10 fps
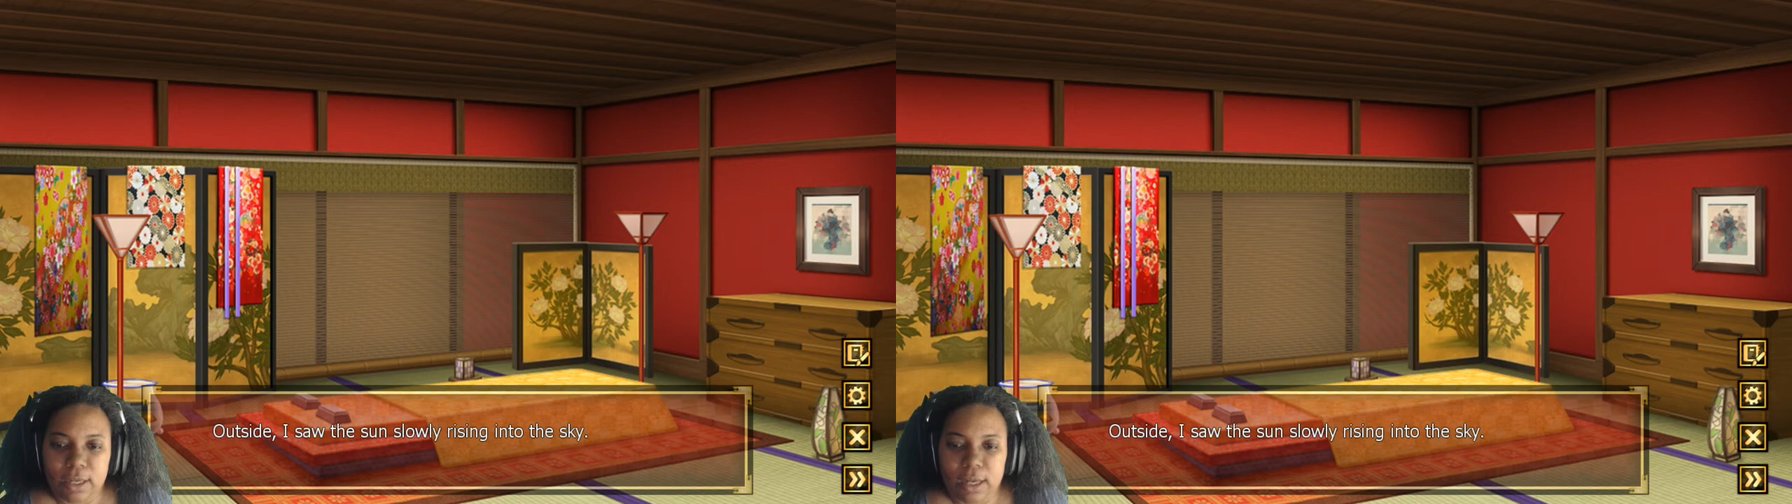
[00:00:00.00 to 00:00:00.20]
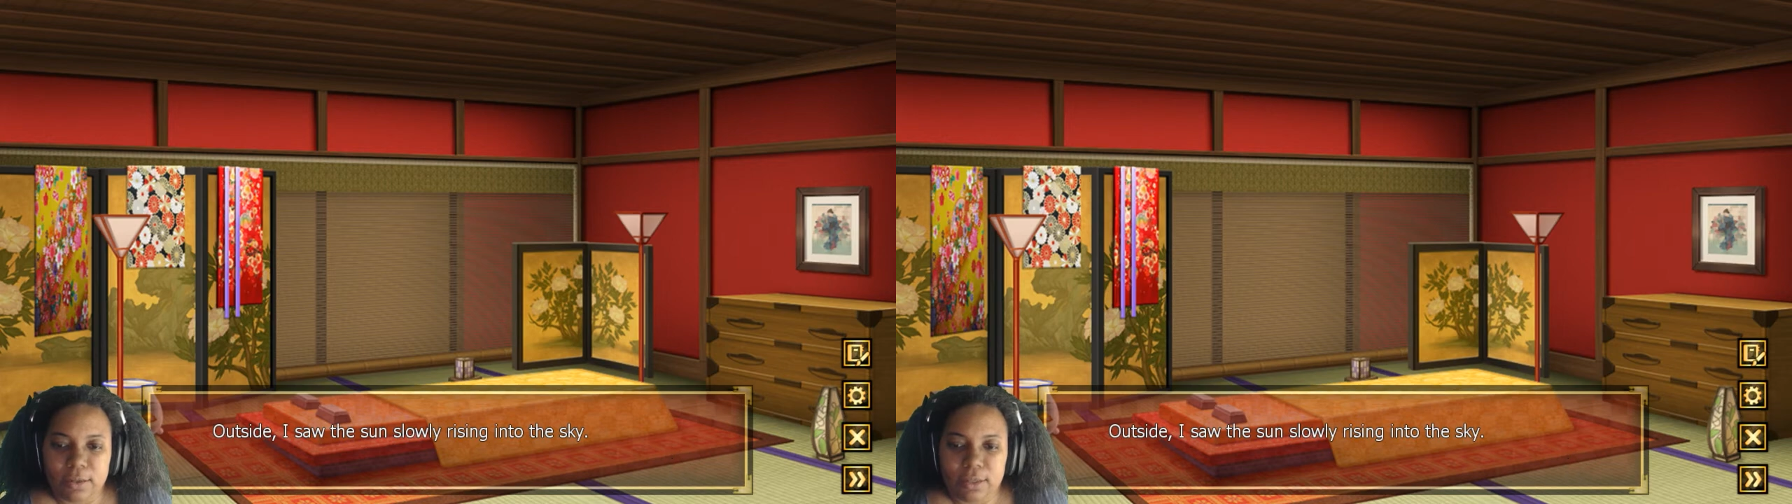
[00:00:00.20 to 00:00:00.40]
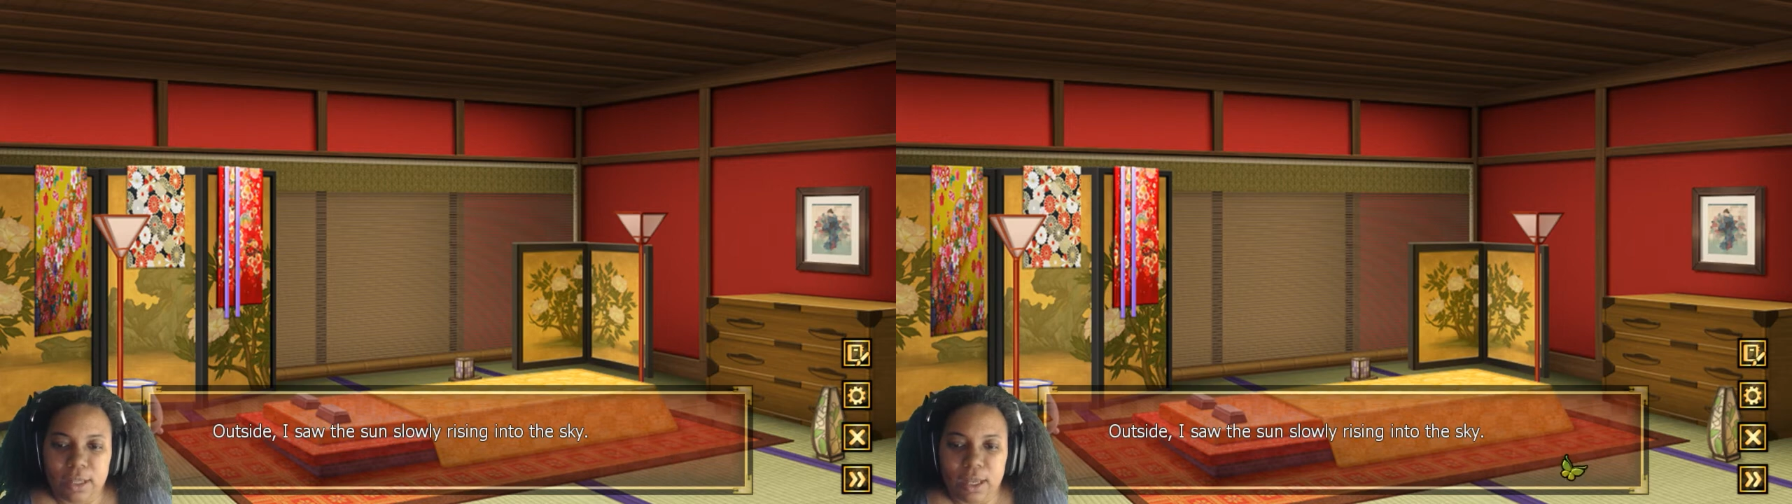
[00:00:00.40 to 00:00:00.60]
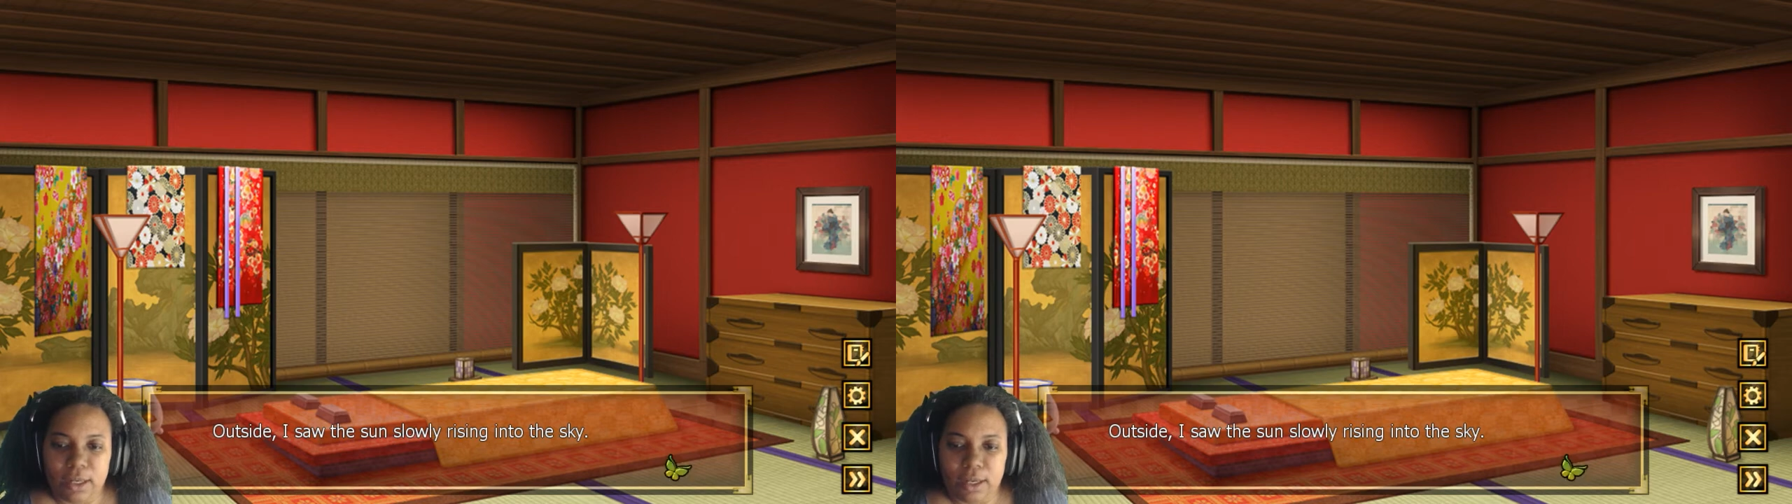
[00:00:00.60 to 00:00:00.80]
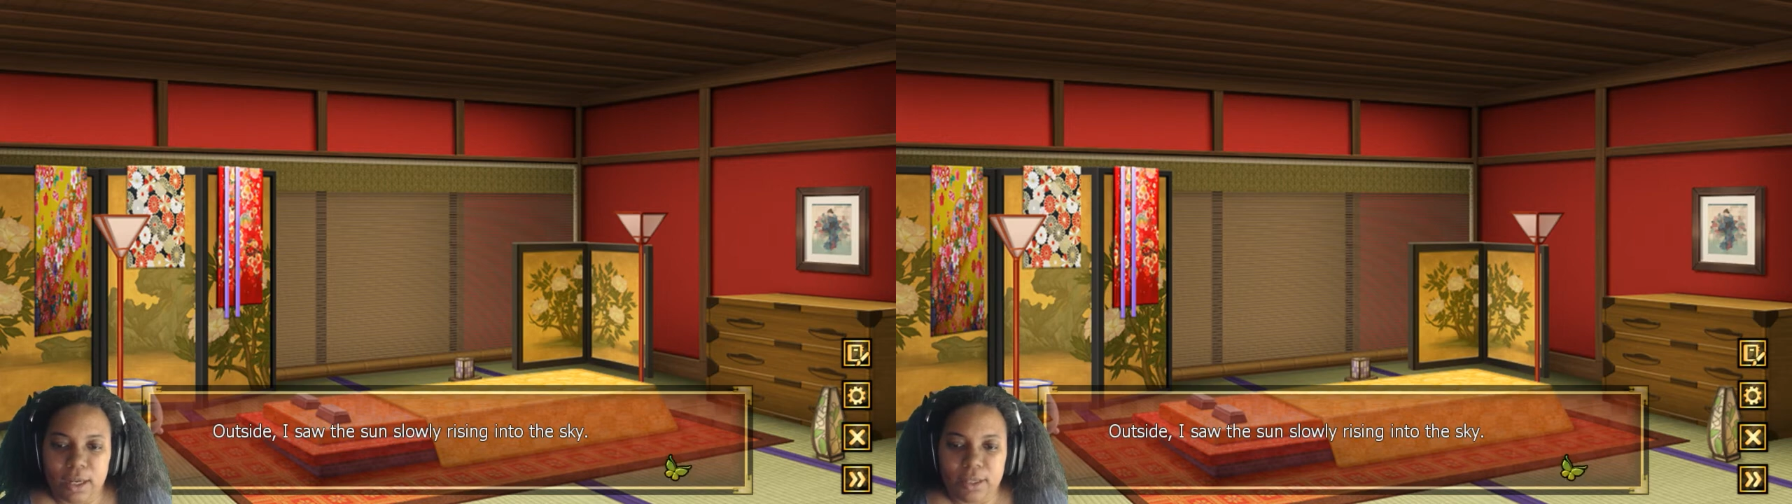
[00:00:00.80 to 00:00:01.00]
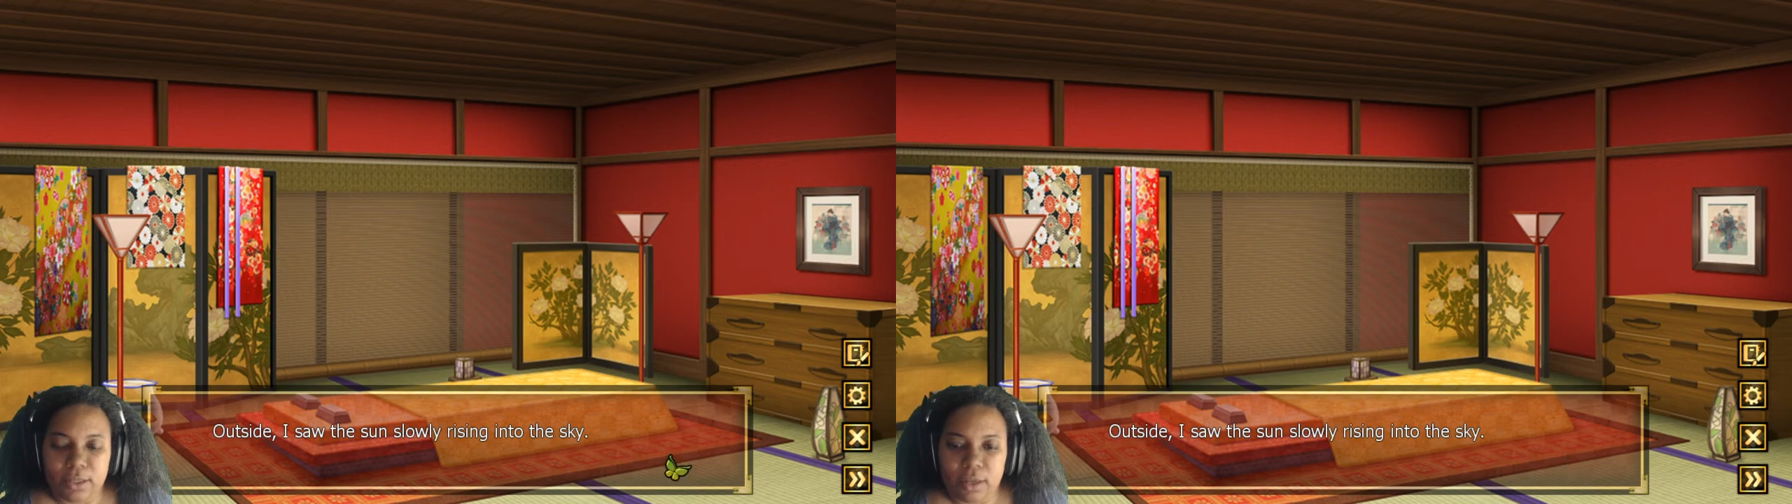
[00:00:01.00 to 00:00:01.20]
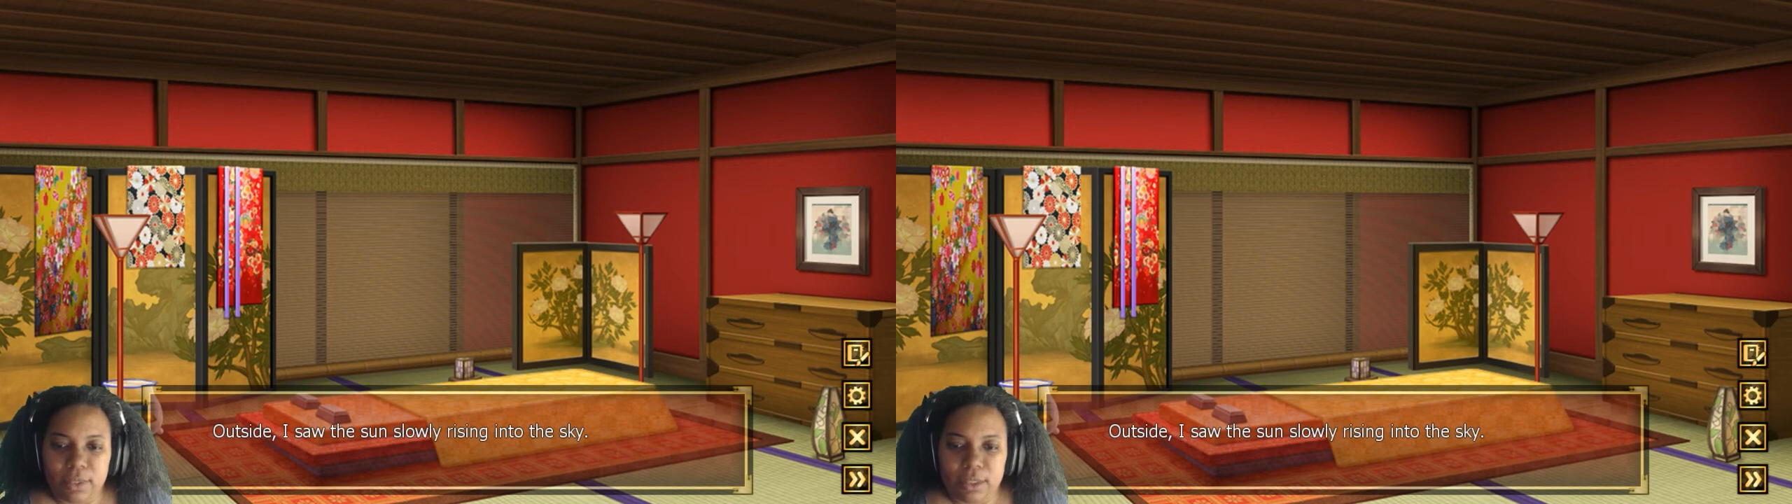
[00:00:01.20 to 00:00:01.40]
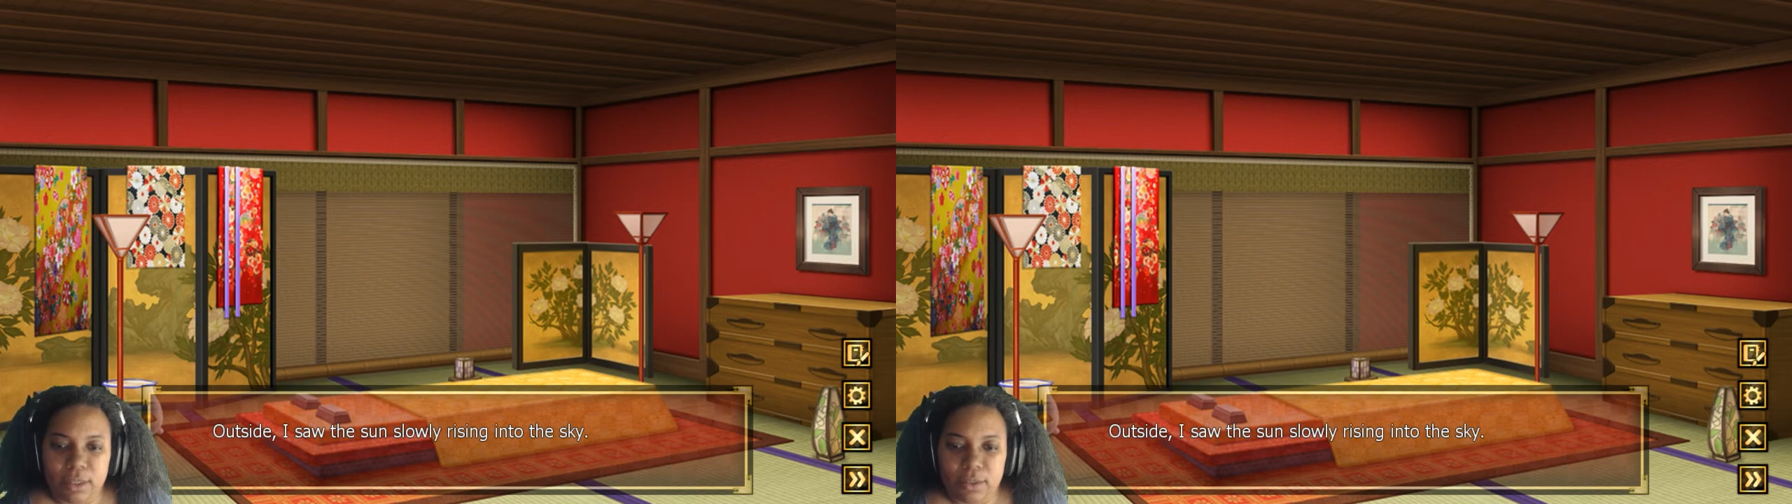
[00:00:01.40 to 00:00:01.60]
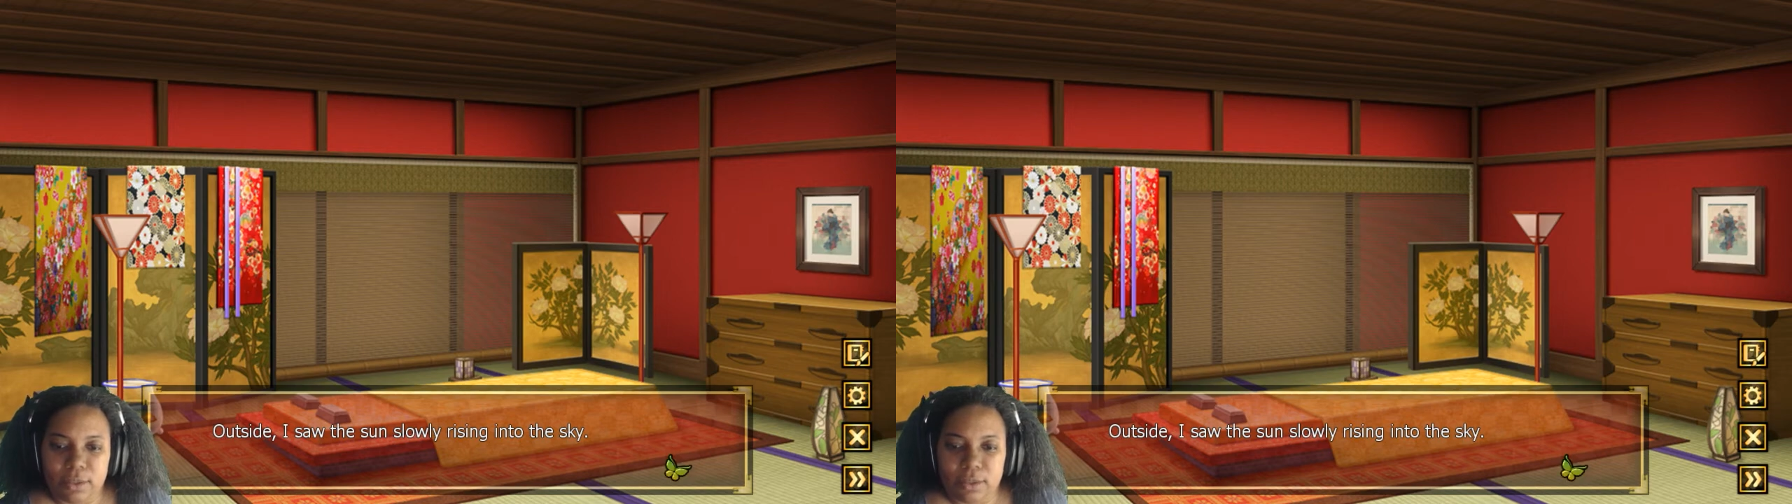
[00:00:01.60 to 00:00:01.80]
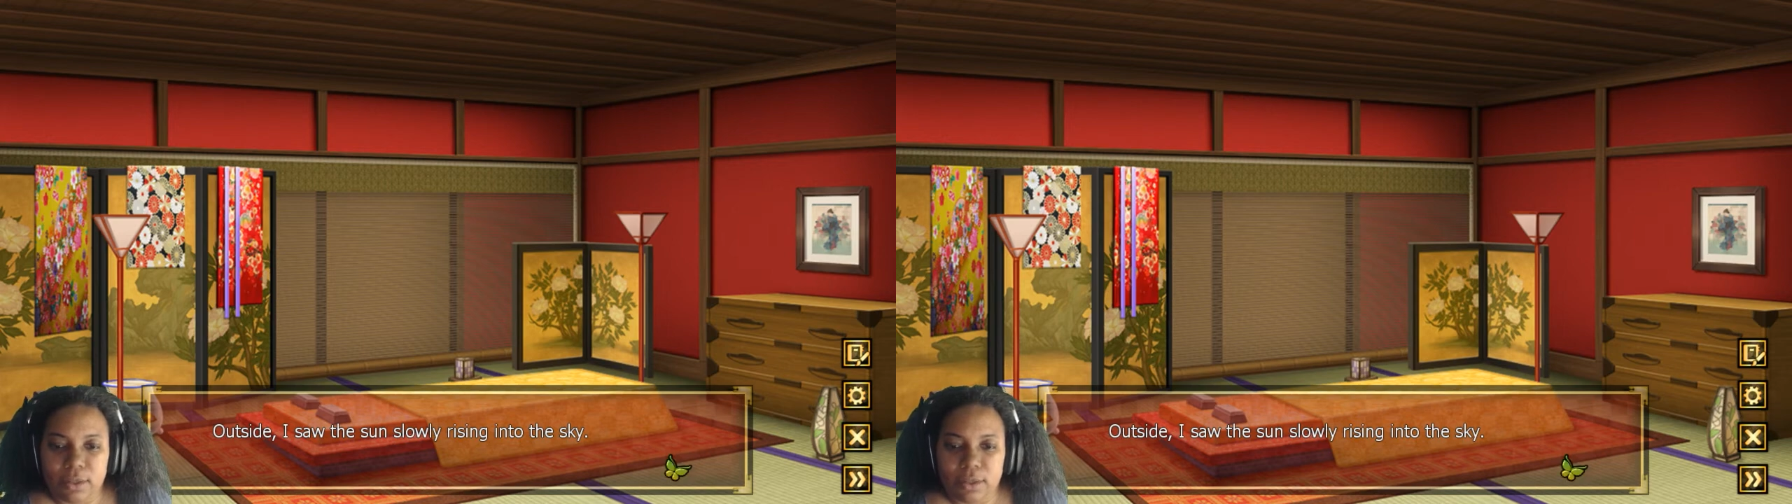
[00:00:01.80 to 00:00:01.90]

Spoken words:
Outside, I saw the sun